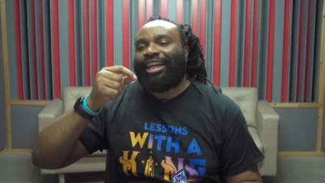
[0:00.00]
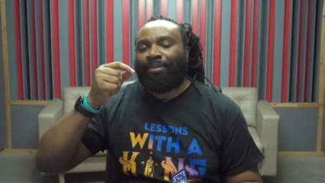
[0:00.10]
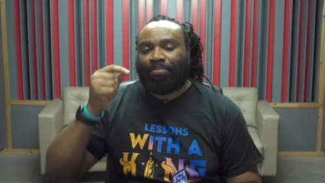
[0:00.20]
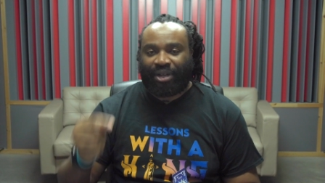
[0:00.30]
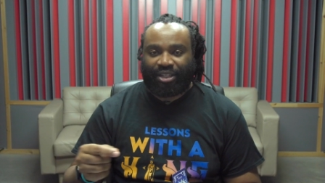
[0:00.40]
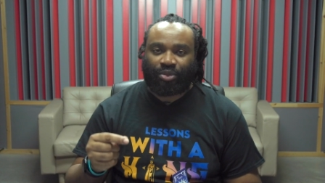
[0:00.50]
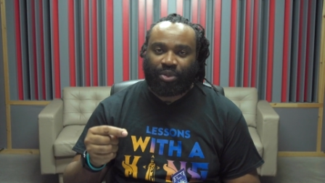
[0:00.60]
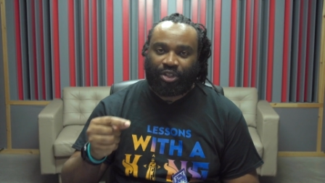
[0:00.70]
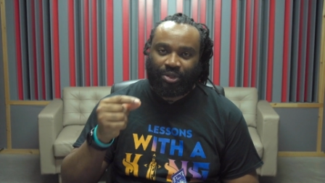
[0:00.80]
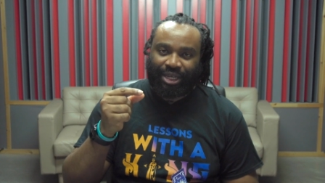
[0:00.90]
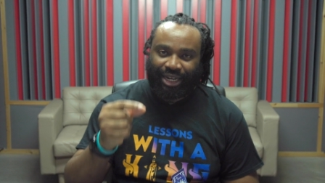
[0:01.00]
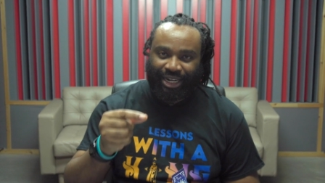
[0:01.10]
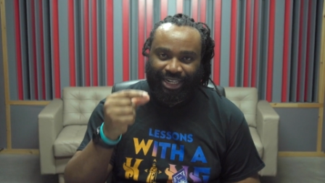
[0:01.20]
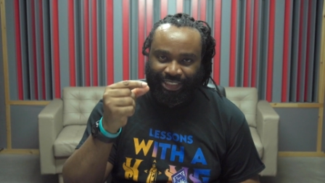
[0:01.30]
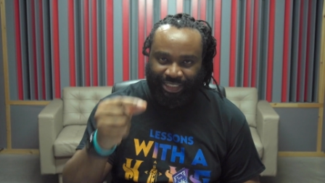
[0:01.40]
the best way to get
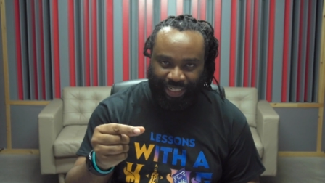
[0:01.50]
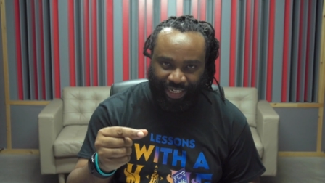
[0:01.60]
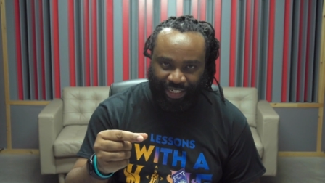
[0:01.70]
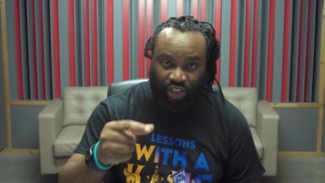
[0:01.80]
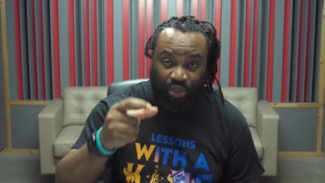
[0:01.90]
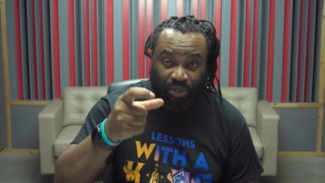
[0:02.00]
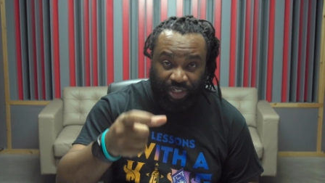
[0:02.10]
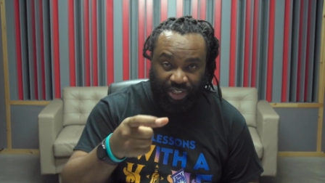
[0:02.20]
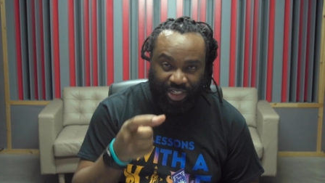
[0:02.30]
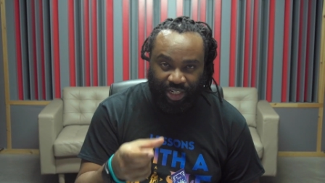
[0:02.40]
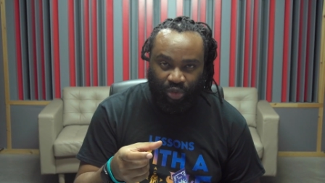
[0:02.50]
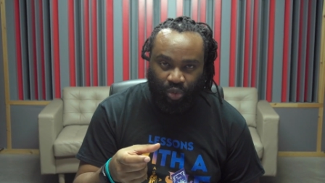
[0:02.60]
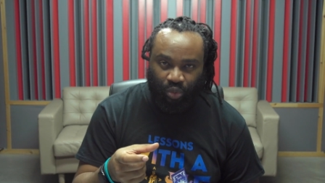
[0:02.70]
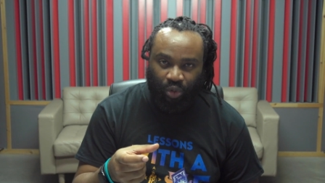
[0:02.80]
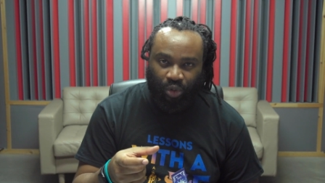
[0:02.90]
that change to the status
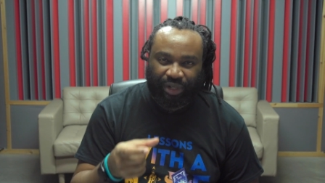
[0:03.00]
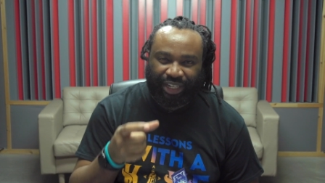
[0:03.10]
quo